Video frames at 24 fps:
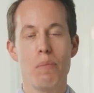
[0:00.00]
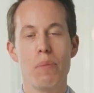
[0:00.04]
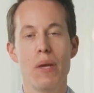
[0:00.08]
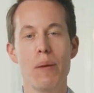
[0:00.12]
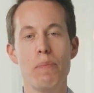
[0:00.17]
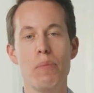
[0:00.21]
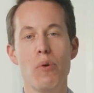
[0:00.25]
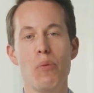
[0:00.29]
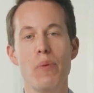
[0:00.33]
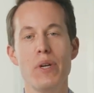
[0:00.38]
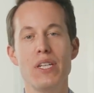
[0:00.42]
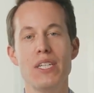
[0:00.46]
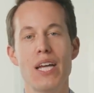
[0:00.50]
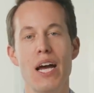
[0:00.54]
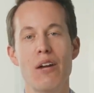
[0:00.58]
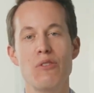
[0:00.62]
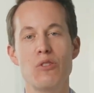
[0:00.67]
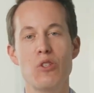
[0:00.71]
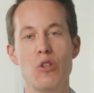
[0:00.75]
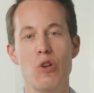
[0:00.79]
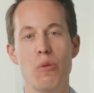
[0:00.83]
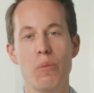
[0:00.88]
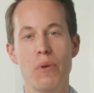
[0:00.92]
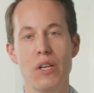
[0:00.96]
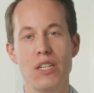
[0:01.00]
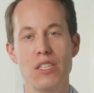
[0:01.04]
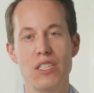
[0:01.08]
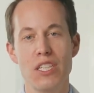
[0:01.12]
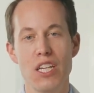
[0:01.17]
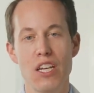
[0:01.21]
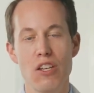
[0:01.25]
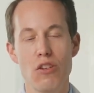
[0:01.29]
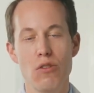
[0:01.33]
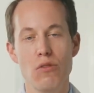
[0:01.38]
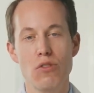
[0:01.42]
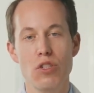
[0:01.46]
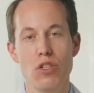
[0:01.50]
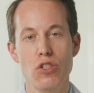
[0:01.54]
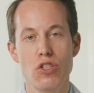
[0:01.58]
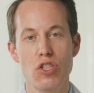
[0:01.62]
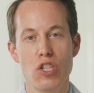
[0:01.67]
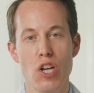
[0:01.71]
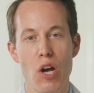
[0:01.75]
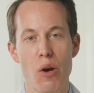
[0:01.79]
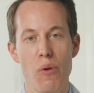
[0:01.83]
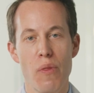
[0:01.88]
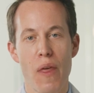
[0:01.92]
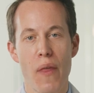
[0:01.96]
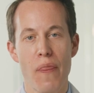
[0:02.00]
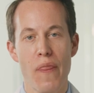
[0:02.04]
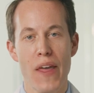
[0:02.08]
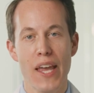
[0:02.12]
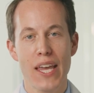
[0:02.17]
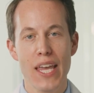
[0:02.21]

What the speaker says: People with Down syndrome continue to show that